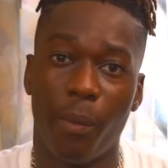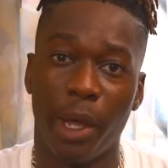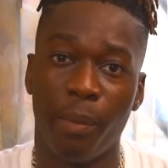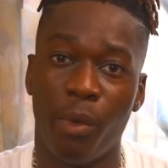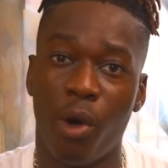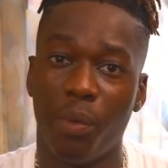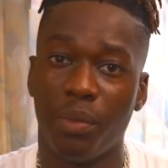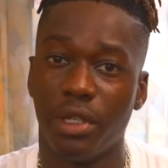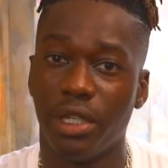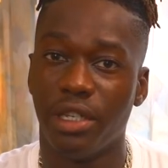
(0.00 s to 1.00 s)
My
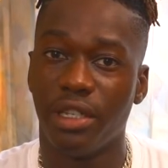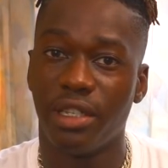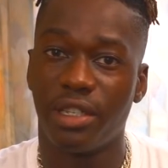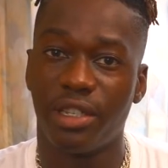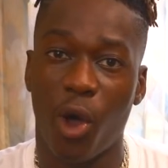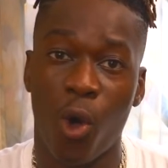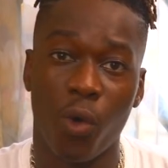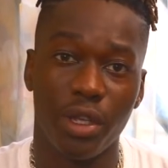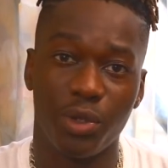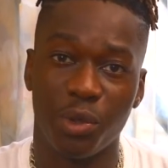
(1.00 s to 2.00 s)
mom is
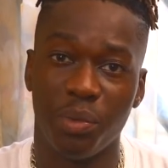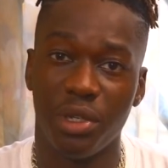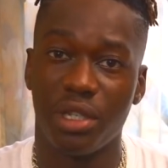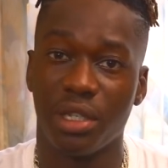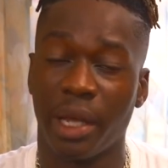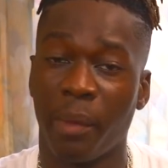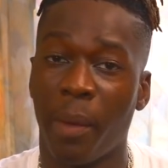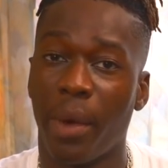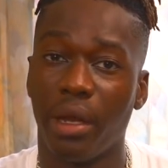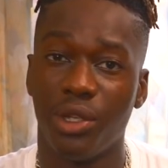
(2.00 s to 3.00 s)
always with me. She's like my
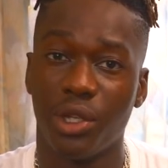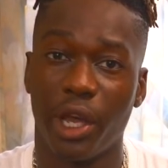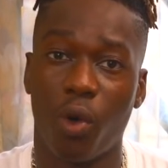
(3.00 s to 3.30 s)
manager.